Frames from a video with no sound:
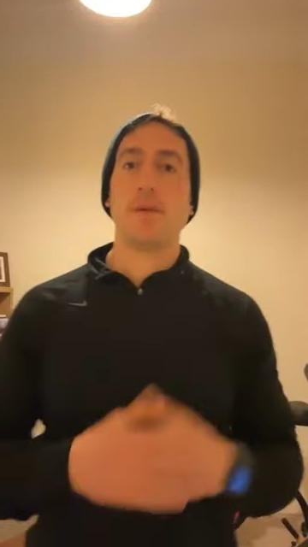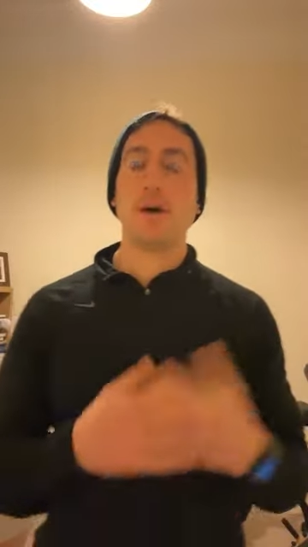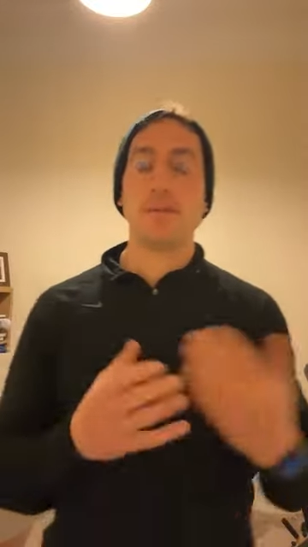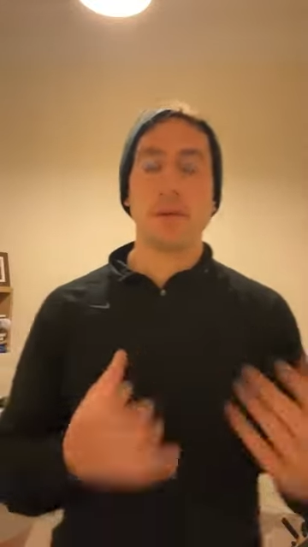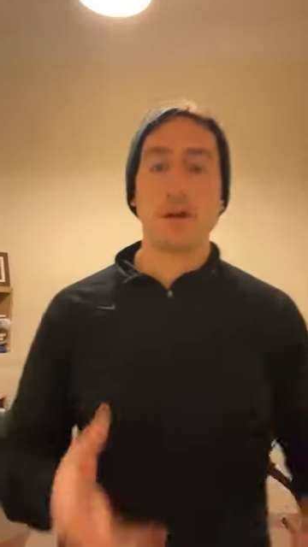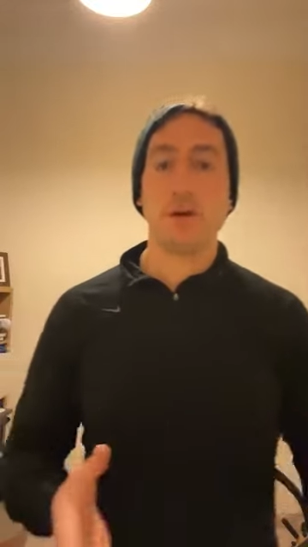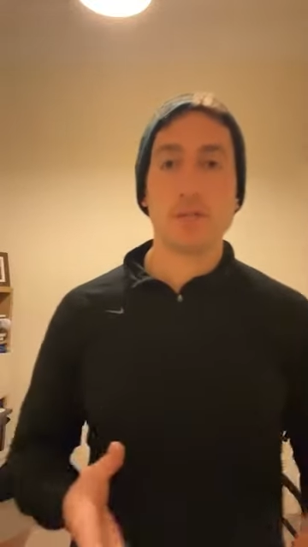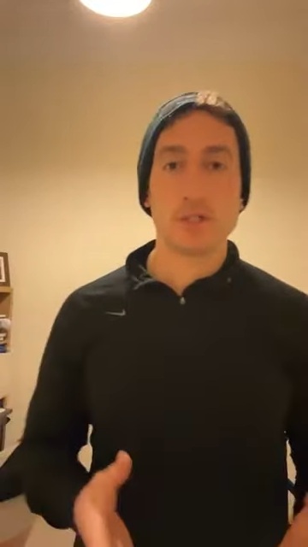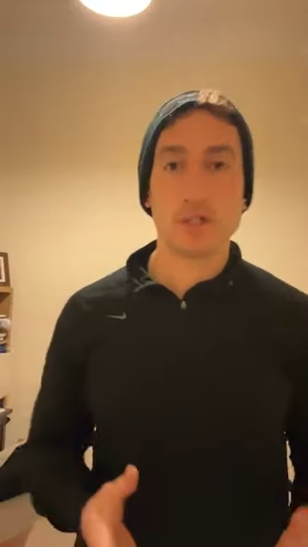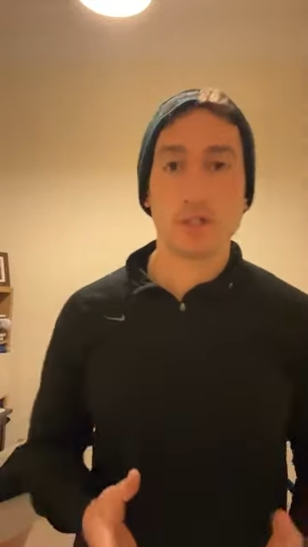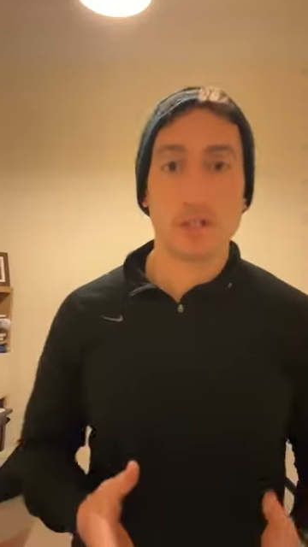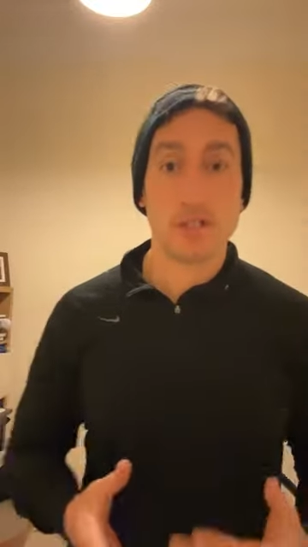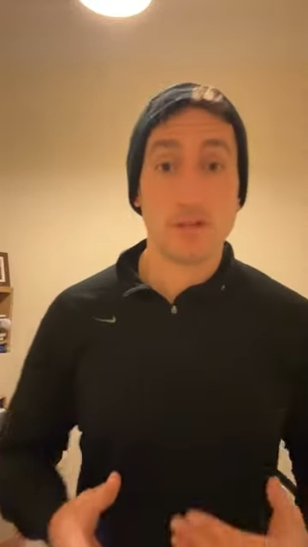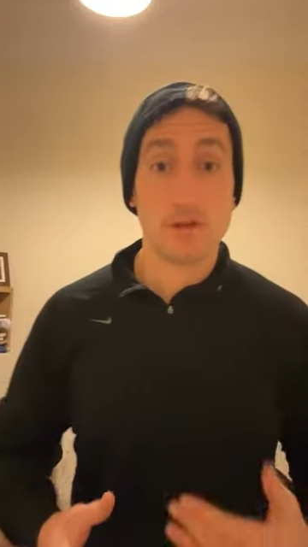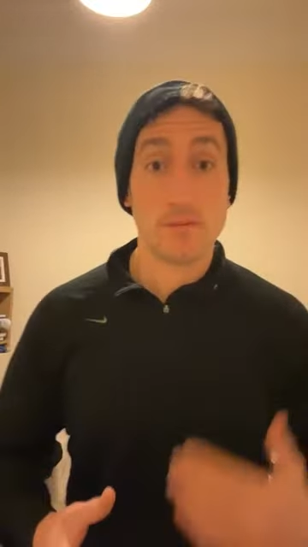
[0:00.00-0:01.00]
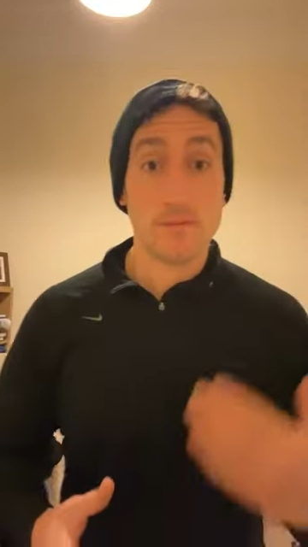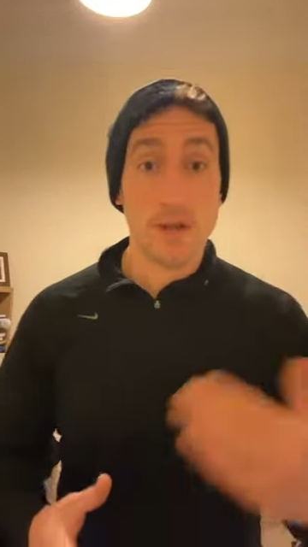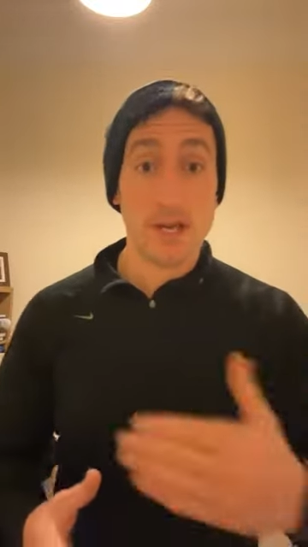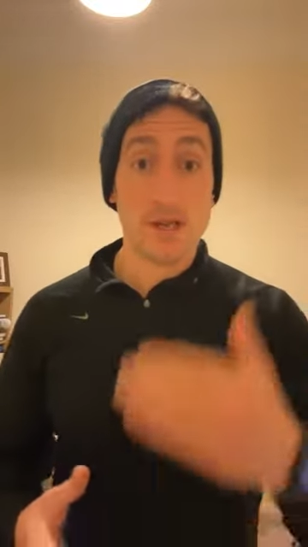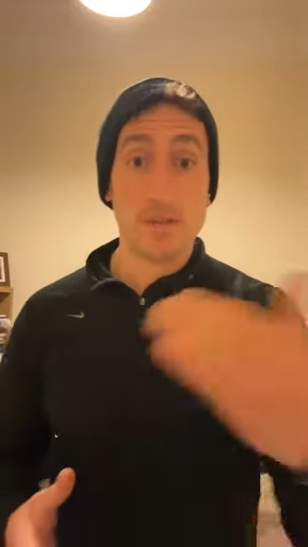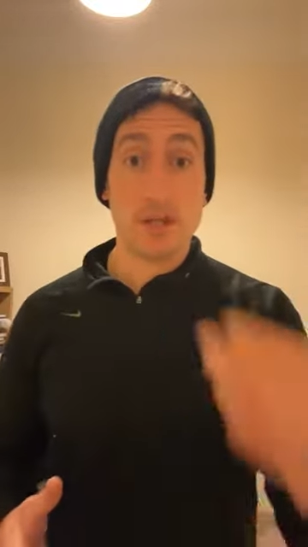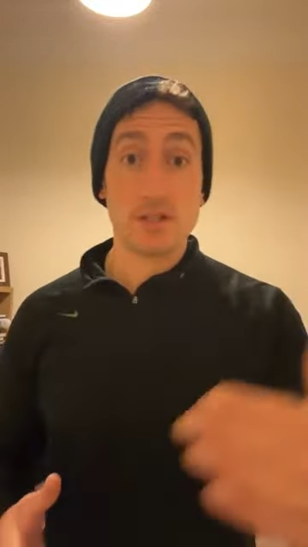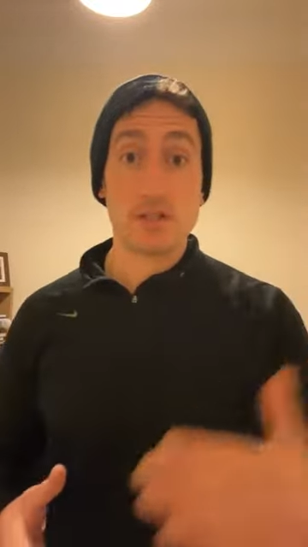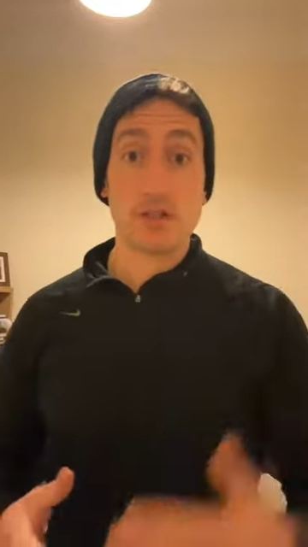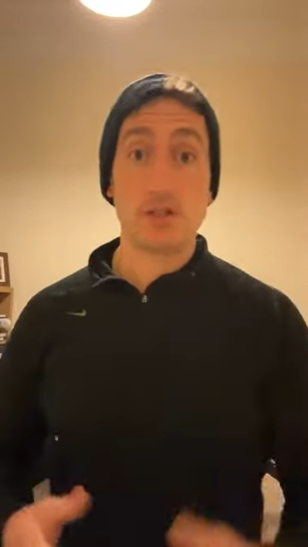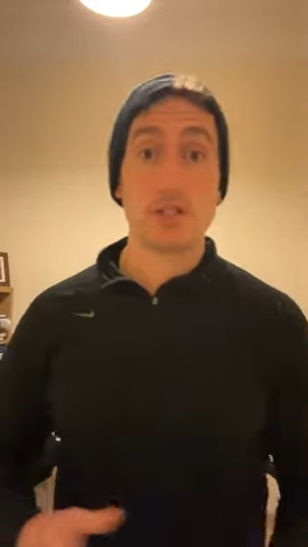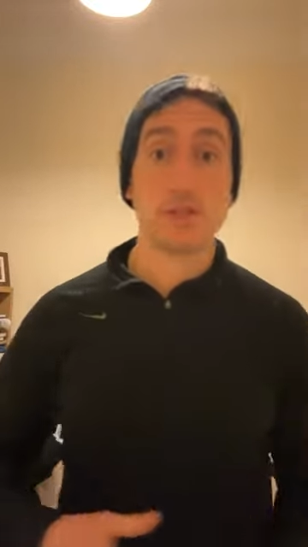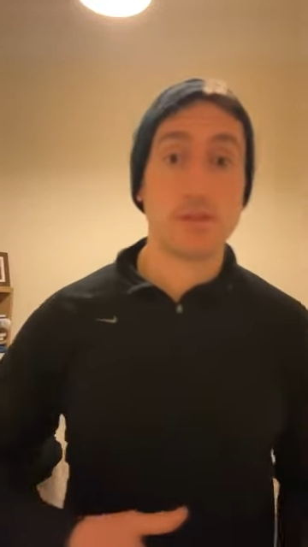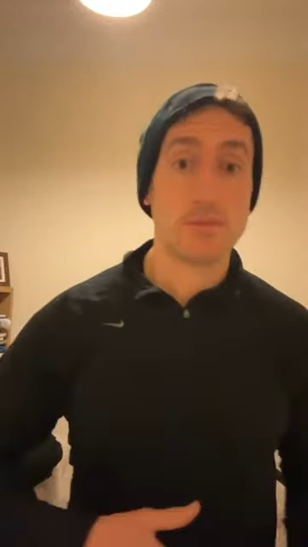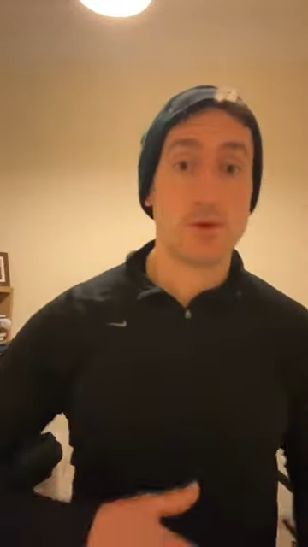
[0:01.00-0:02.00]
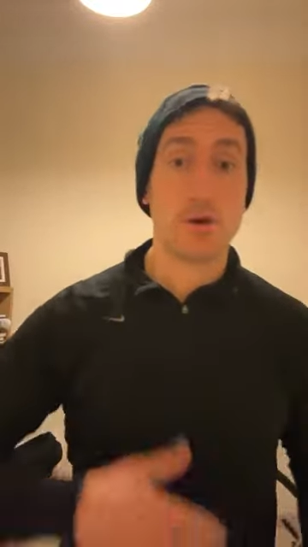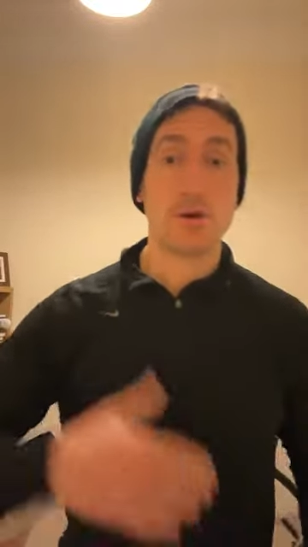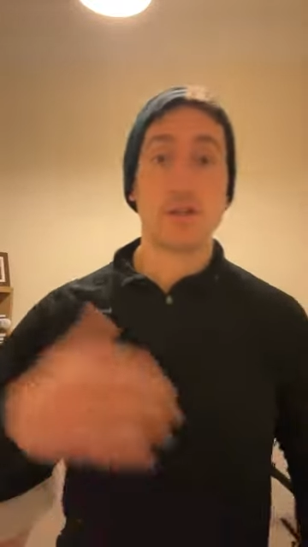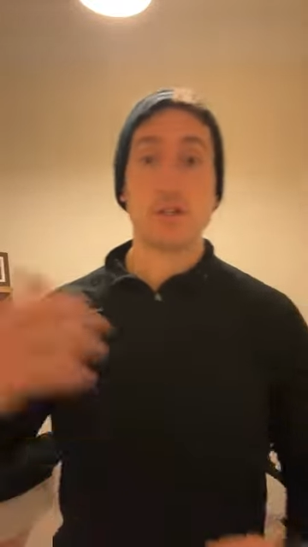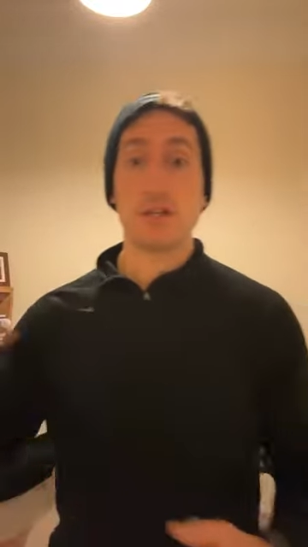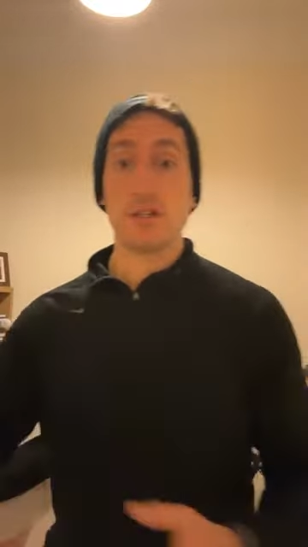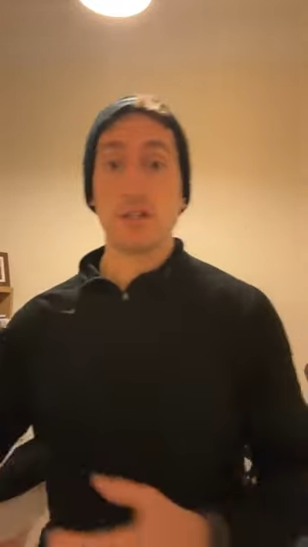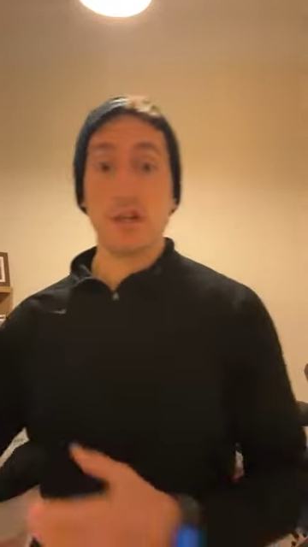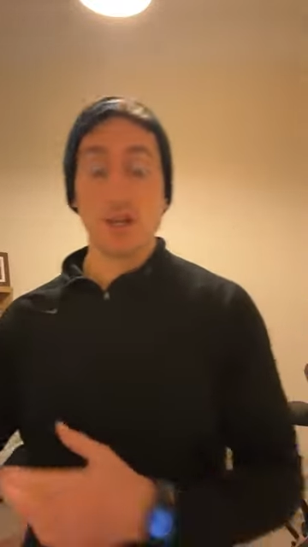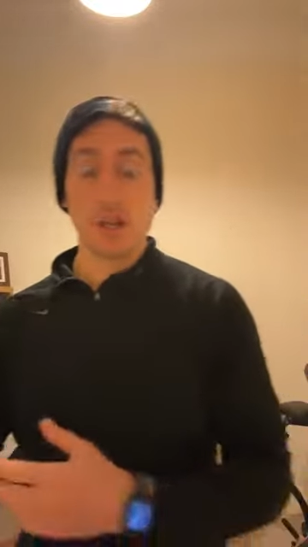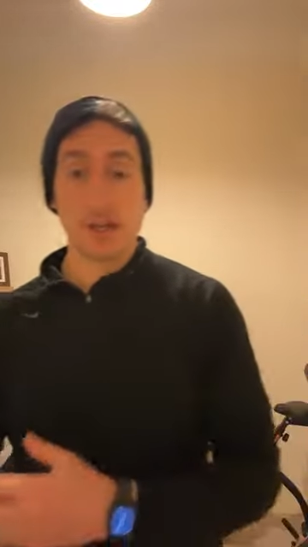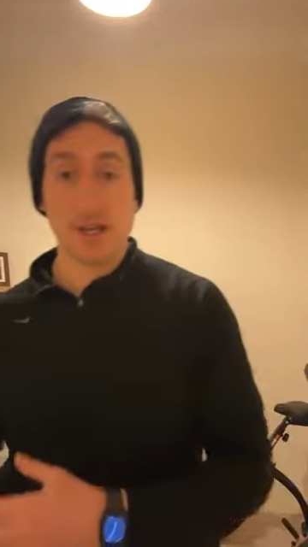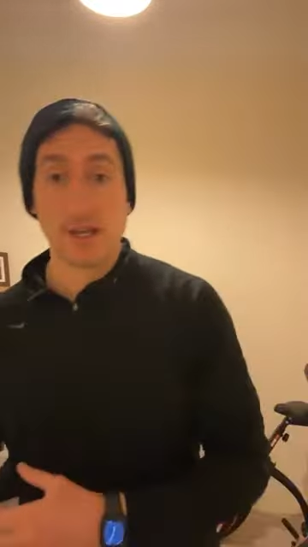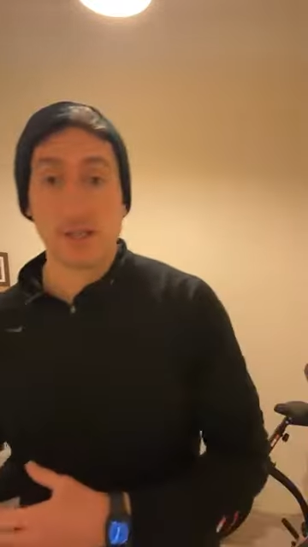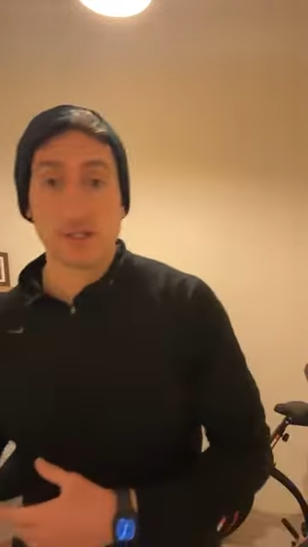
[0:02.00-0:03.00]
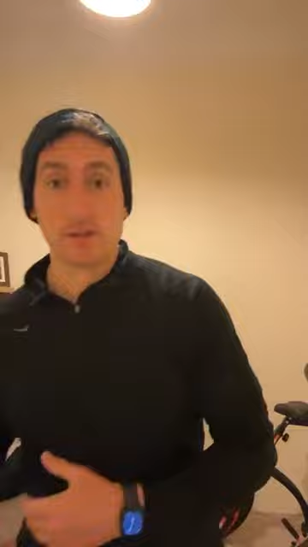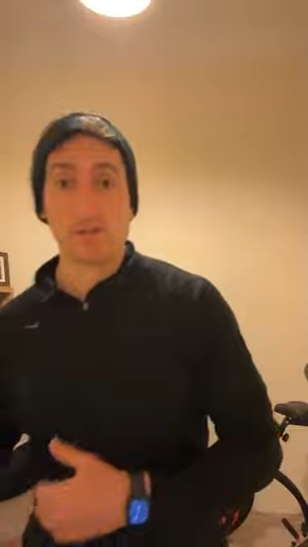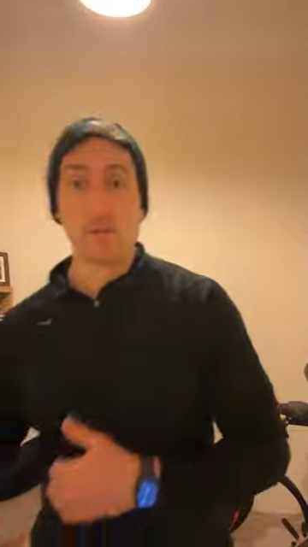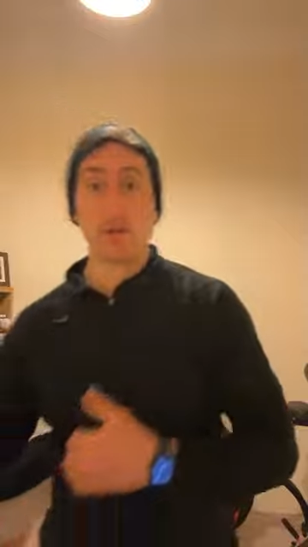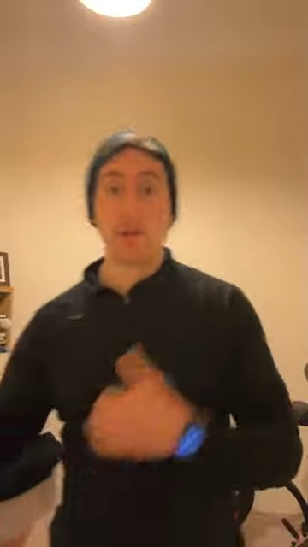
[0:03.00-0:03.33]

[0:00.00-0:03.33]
might be options that you can make a better choice. You can prioritize getting some